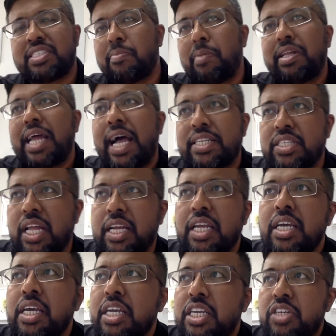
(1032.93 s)
Someone asked I
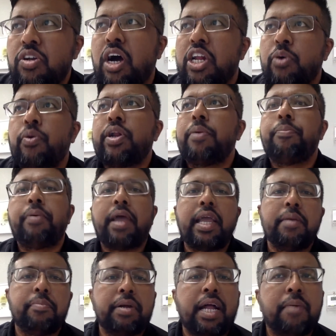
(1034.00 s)
don't want to
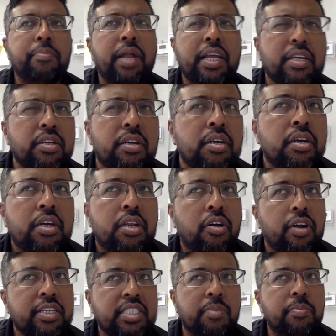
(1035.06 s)
pay, but I'm like,
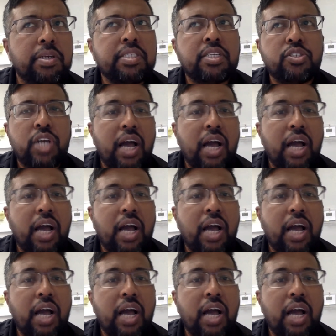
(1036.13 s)
look, it's a business.